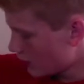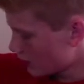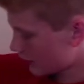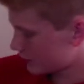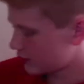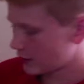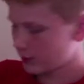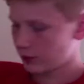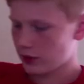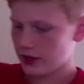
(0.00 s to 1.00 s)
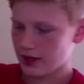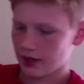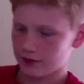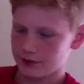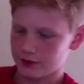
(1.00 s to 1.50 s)
Next up, we
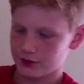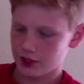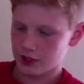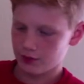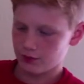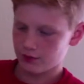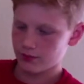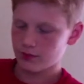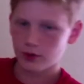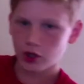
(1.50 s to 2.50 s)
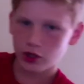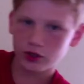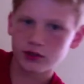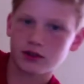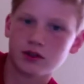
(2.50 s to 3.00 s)
have some
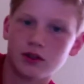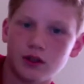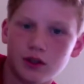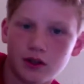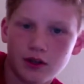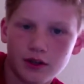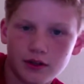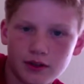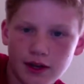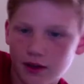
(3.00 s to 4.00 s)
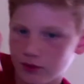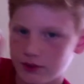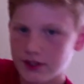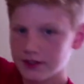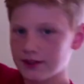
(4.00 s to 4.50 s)
hooks. Now
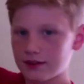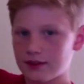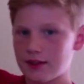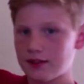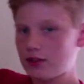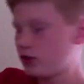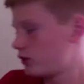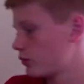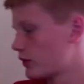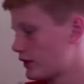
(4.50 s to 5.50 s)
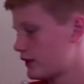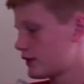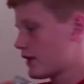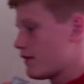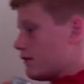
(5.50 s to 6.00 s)
these hooks were in the
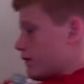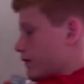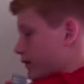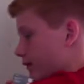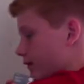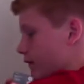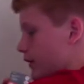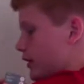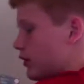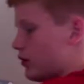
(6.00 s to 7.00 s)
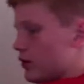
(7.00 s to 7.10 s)
same video